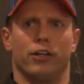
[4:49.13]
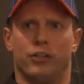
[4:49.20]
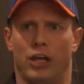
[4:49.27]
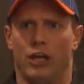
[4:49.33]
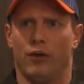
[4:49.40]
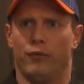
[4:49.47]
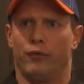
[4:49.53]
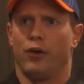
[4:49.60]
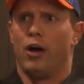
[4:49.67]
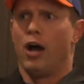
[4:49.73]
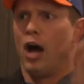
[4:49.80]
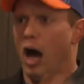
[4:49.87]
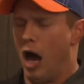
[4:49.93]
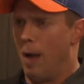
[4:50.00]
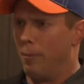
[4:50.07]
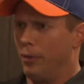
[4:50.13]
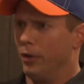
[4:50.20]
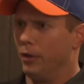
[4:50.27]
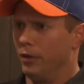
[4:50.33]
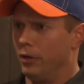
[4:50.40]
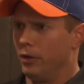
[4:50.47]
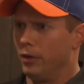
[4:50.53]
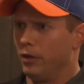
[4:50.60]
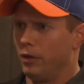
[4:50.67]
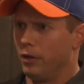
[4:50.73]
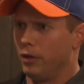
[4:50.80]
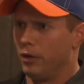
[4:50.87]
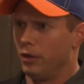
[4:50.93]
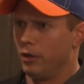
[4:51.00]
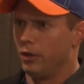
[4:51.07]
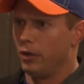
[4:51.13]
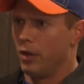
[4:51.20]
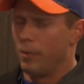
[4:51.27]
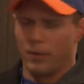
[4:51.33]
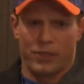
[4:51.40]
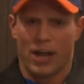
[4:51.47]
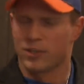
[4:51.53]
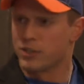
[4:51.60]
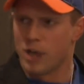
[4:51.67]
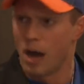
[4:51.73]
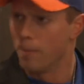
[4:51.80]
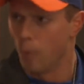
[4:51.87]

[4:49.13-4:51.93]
give up. But that's not